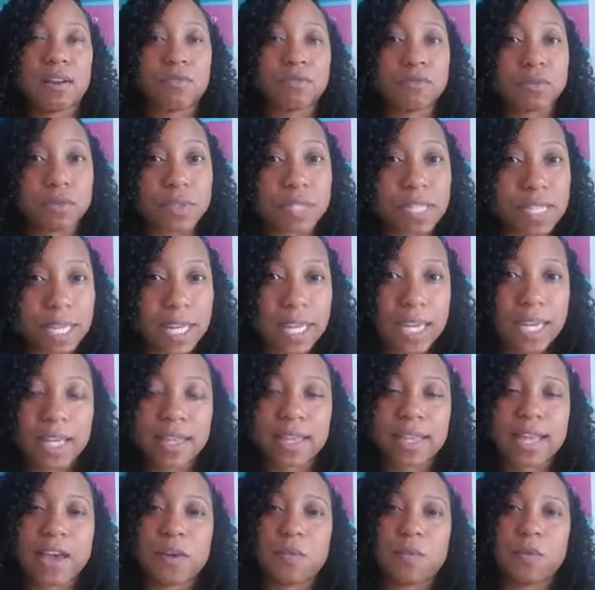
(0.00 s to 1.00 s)

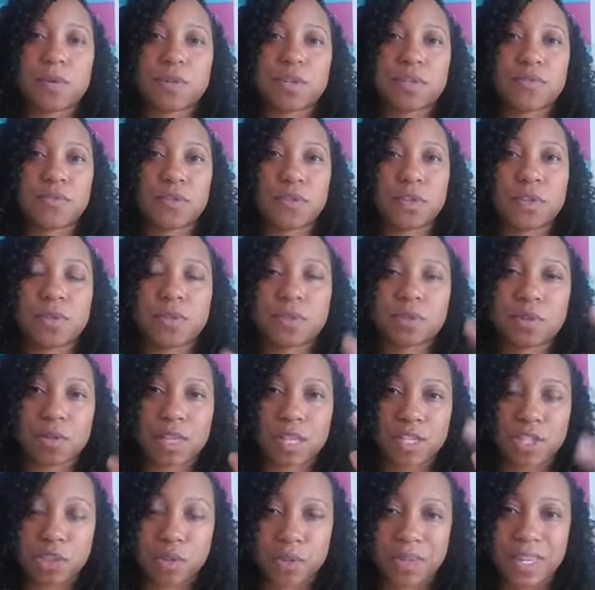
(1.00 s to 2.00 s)
routine that works for you so
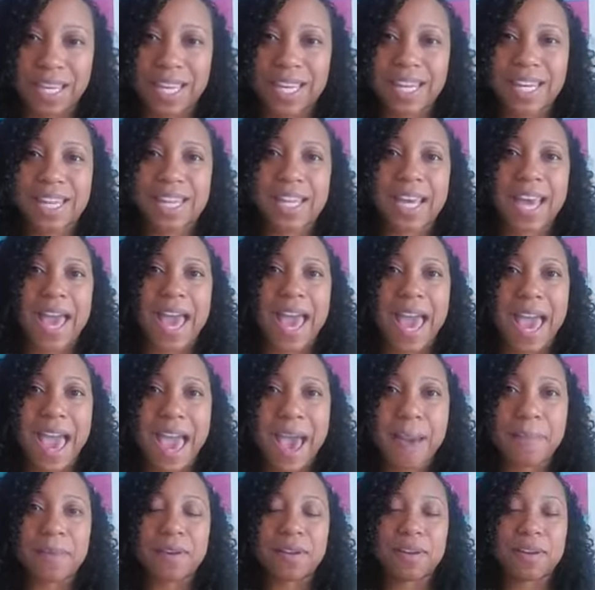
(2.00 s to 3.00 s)
that you get in the
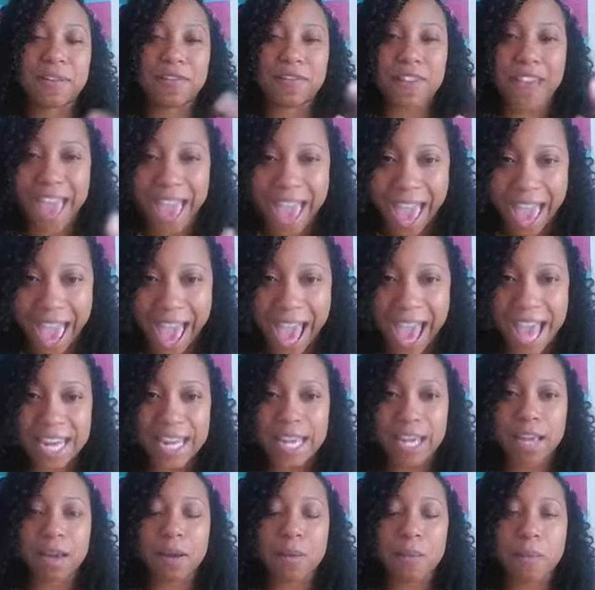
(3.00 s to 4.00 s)
habit of
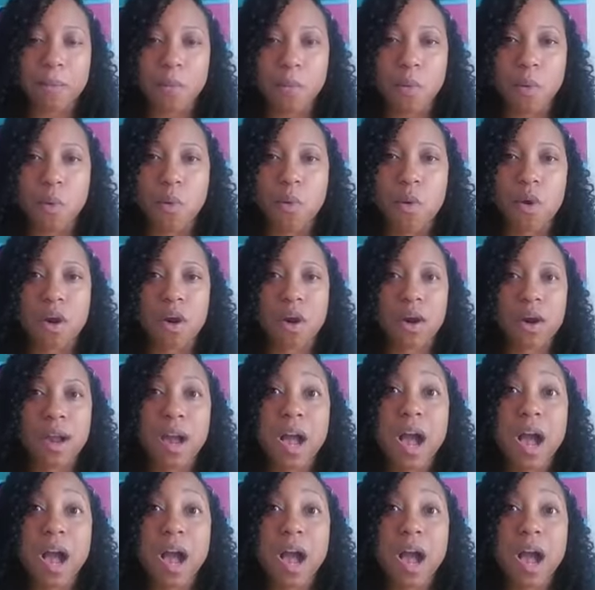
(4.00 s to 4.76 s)
adding more